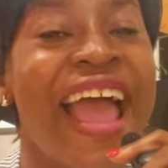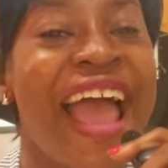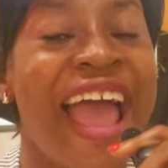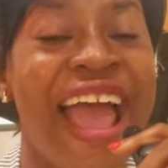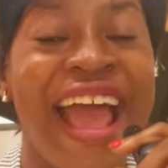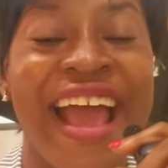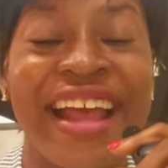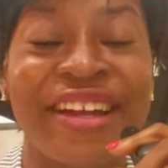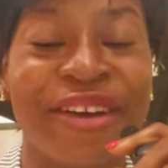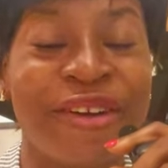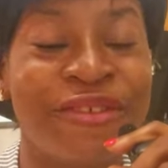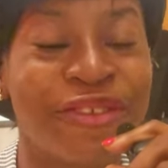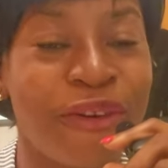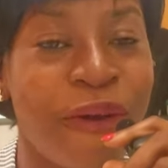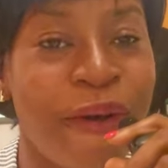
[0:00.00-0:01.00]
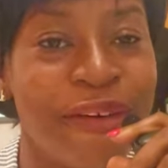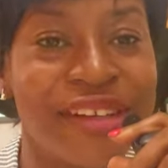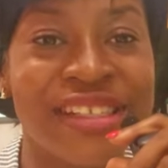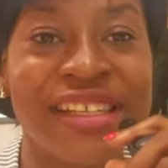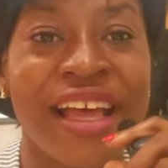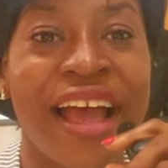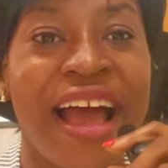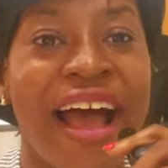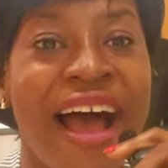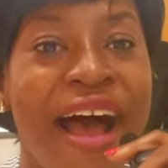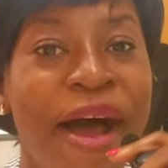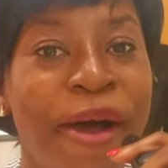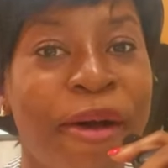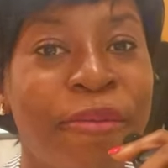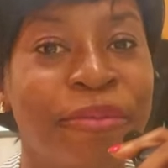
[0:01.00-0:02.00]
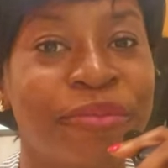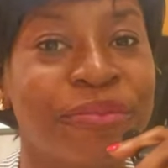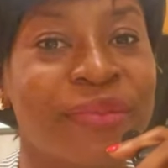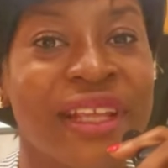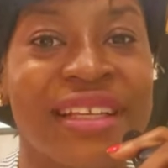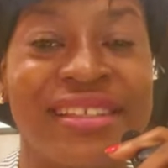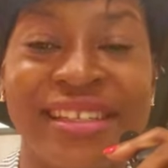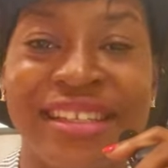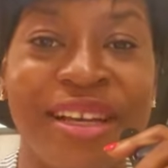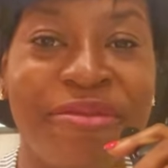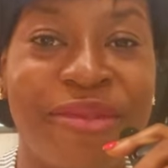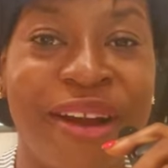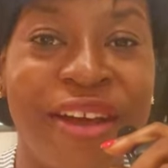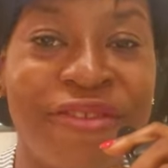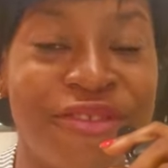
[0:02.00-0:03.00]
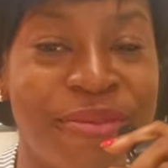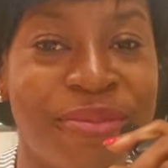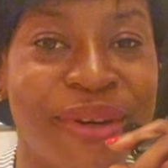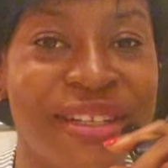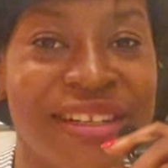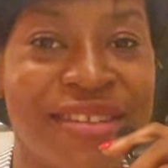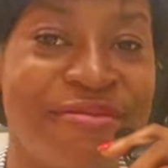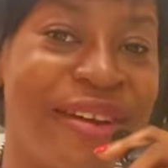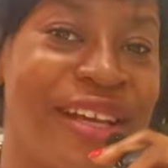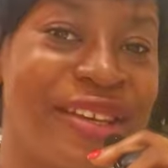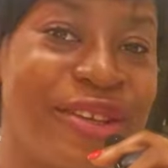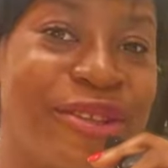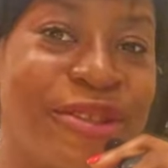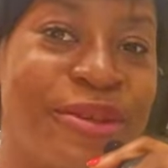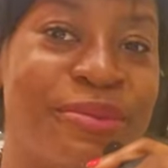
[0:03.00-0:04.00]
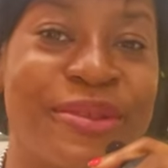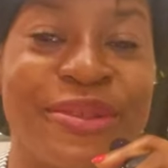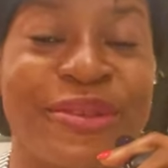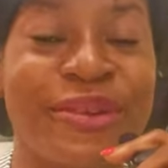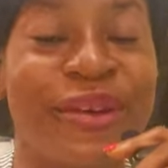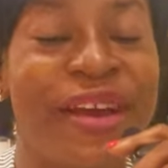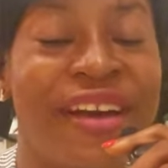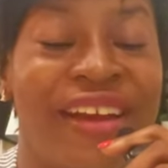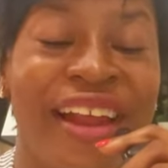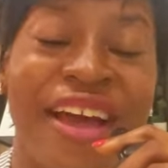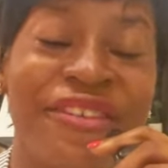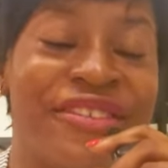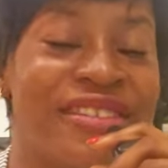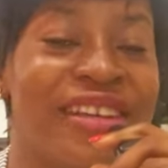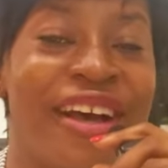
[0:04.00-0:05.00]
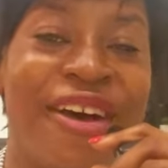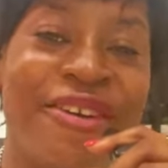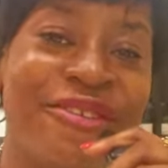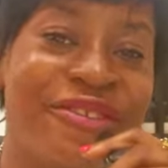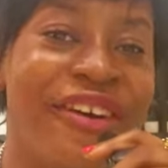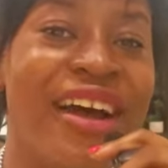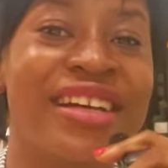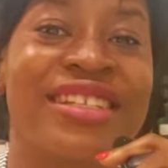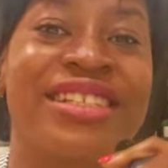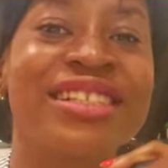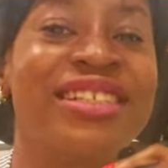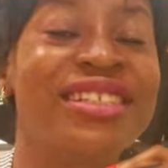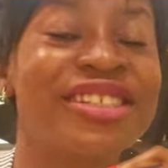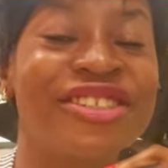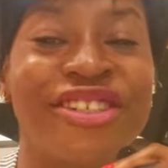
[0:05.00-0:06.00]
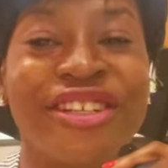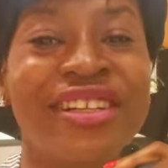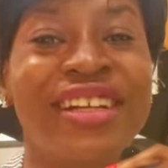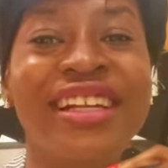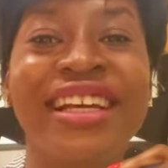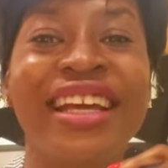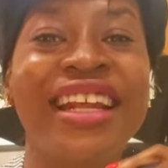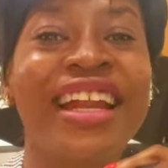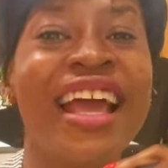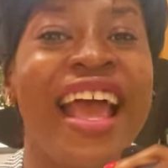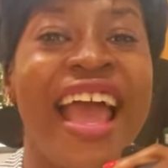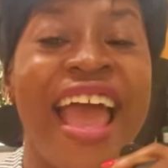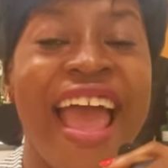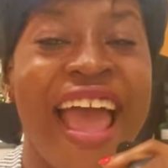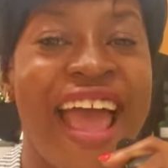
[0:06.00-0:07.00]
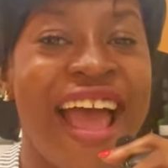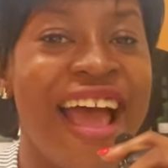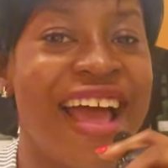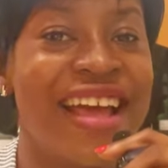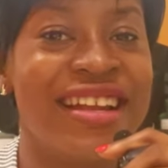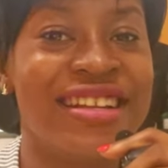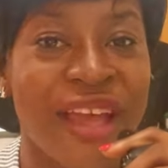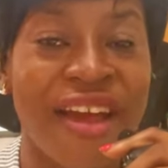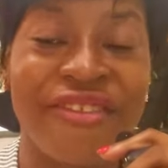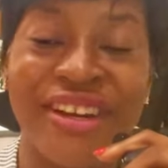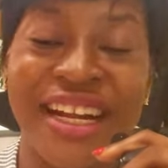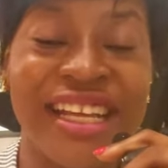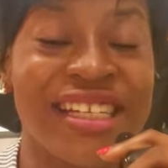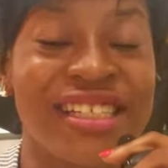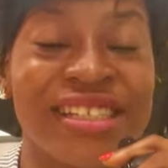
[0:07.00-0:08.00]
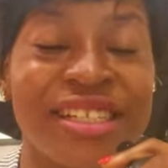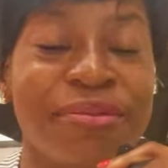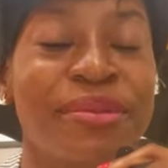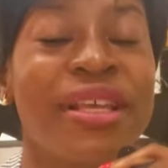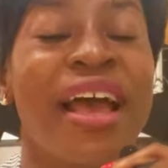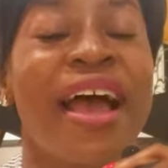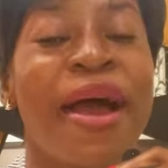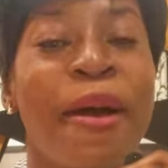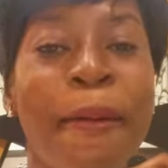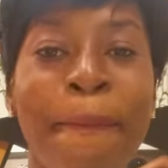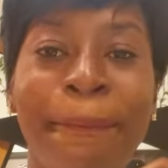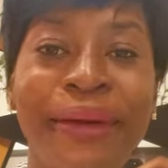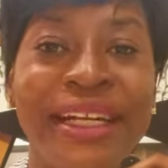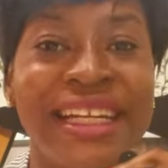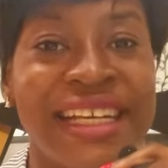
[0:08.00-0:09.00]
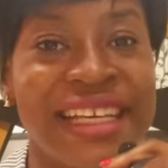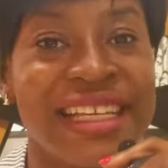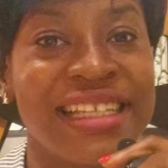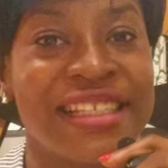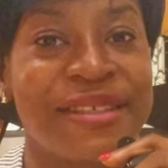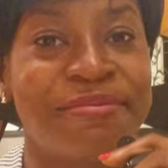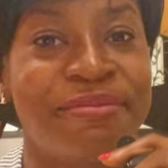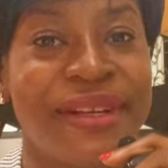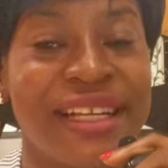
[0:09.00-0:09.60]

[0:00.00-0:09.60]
And of course, since I've rebranded my YouTube to lifestyle, fashion, journaling and relationships, please